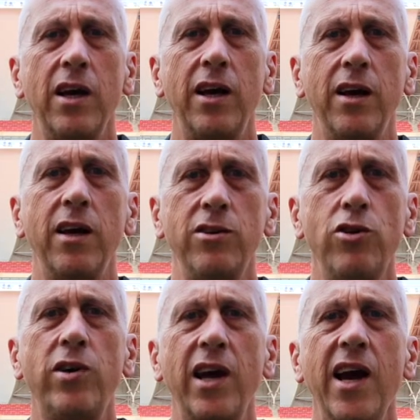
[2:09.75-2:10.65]
and
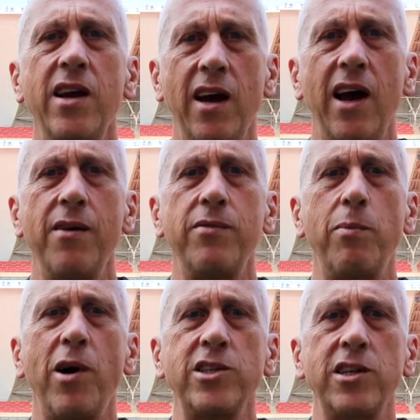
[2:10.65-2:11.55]
you can have
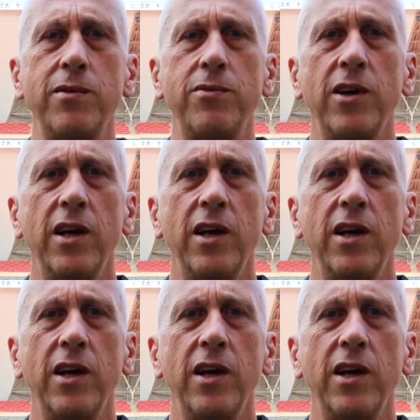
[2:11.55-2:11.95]
the positive